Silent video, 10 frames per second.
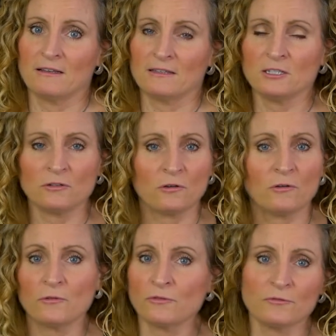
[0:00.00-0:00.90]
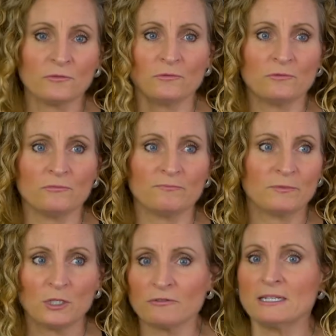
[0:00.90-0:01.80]
You know, go through
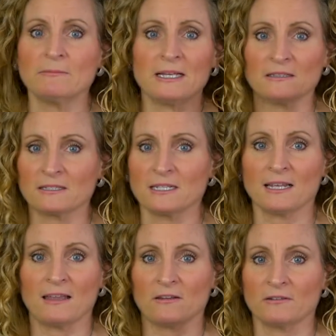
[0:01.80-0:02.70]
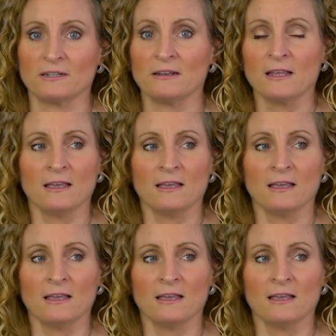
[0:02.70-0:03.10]
your emails together and